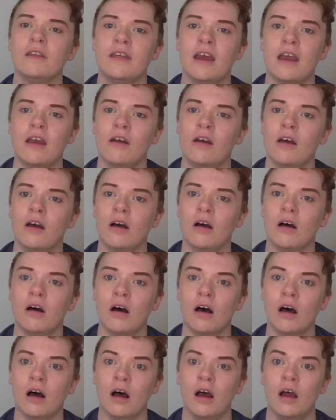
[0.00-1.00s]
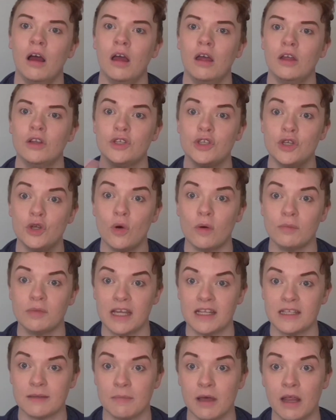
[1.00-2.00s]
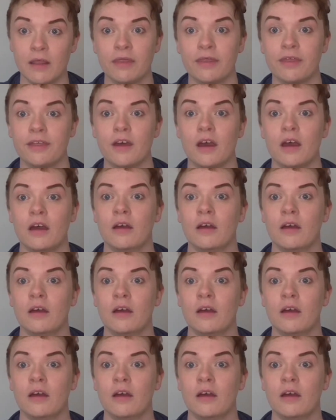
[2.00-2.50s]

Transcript: there are 2 updates a month.